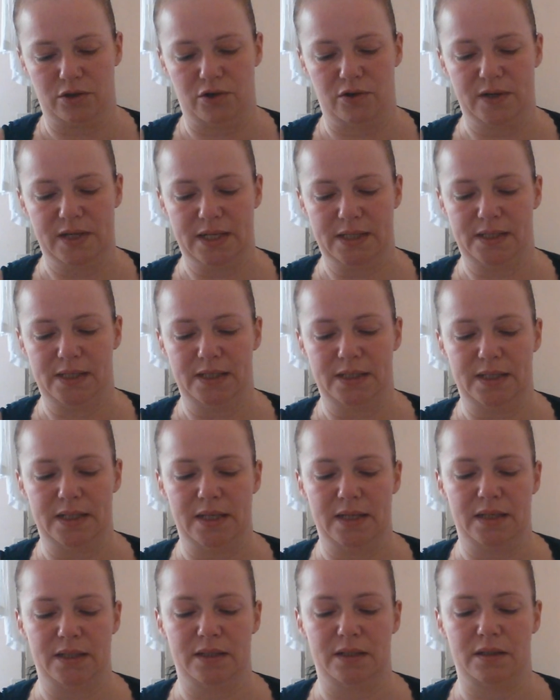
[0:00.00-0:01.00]
I created
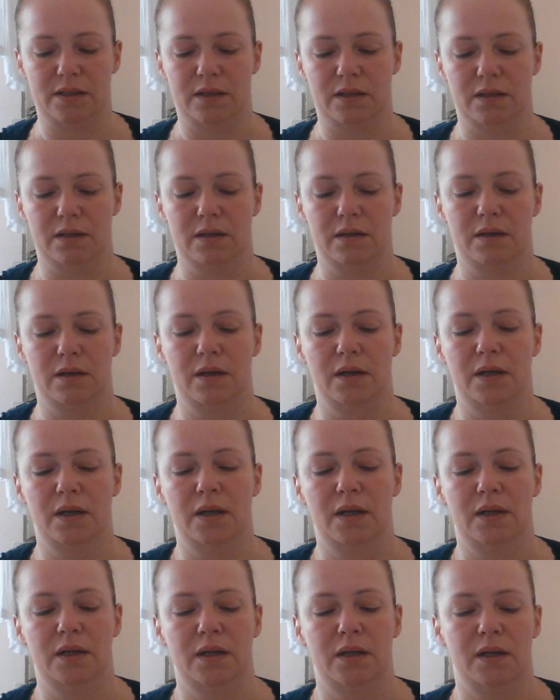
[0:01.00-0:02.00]
this.
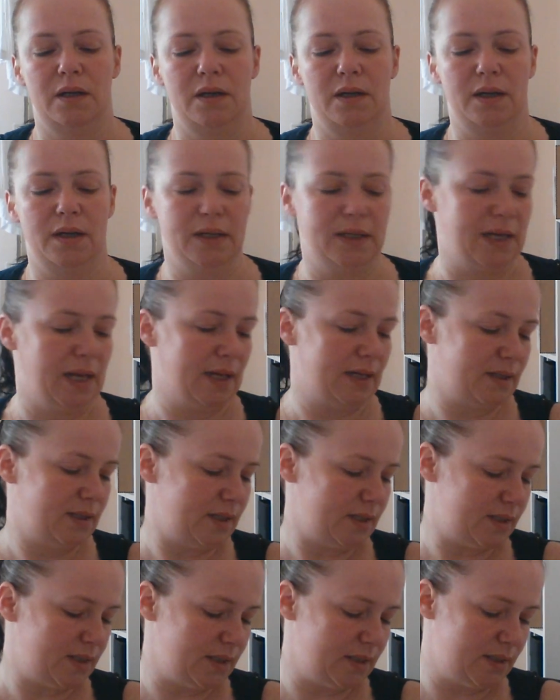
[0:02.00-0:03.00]
Again,
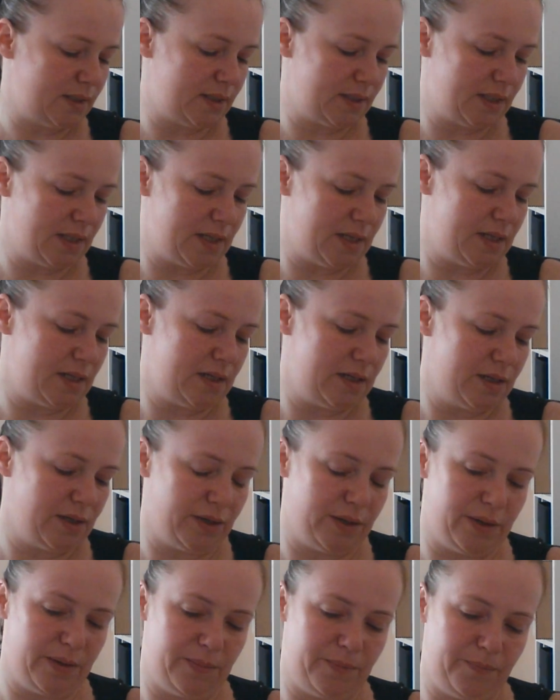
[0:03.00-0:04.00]
this is
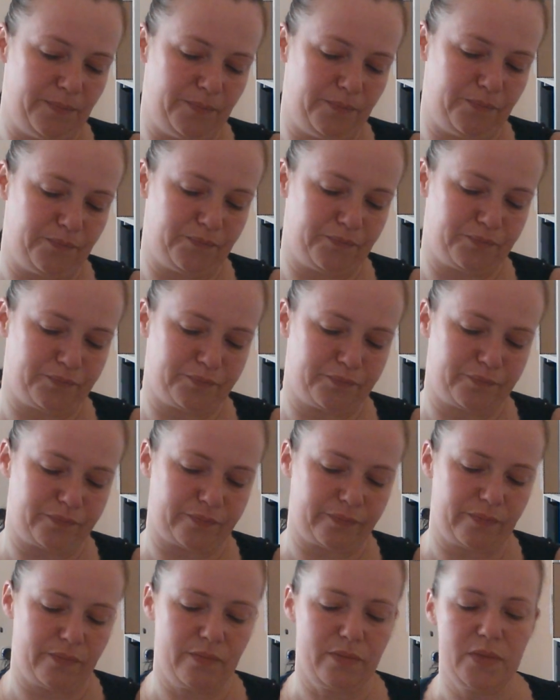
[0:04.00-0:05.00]
the
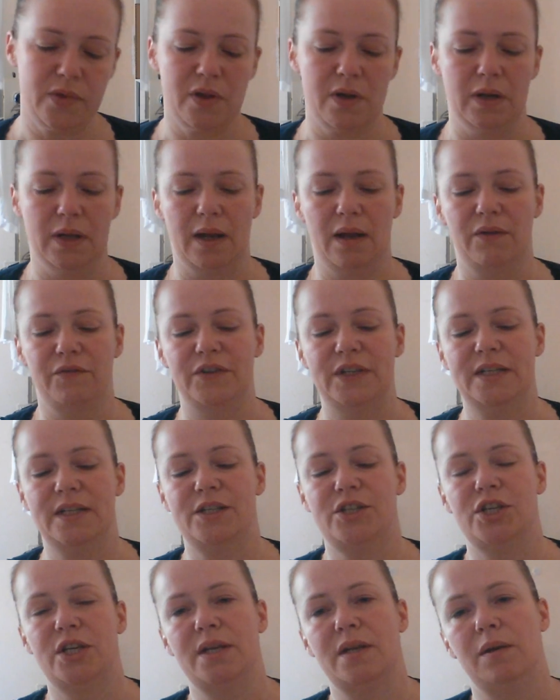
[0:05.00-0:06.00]

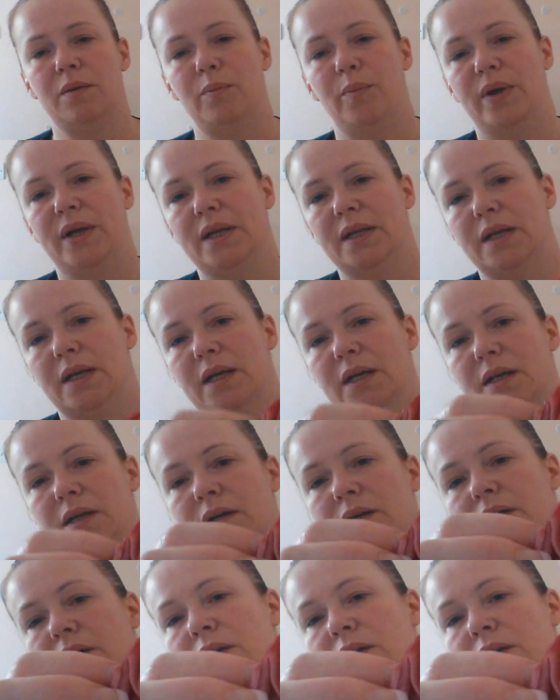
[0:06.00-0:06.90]
vintagey pink,